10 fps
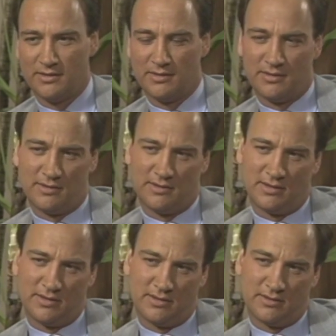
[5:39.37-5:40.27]
Yeah.
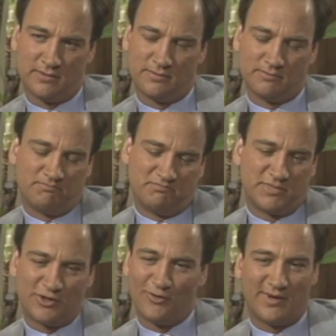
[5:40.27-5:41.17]
Um,
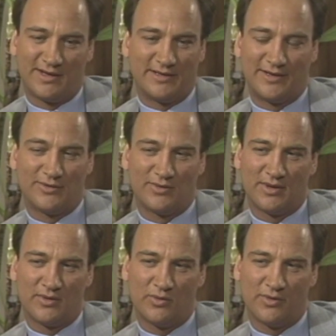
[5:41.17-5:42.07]
so I, I, don't, I
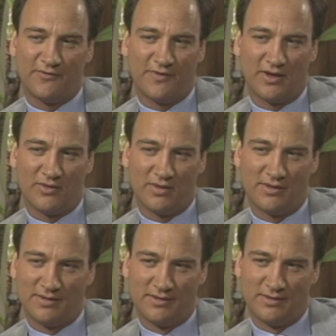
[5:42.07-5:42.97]
don't really follow
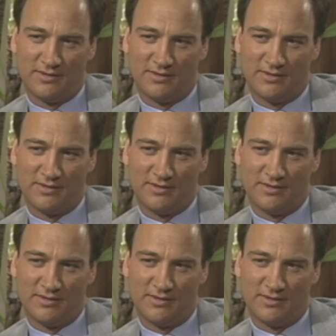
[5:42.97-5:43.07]
it.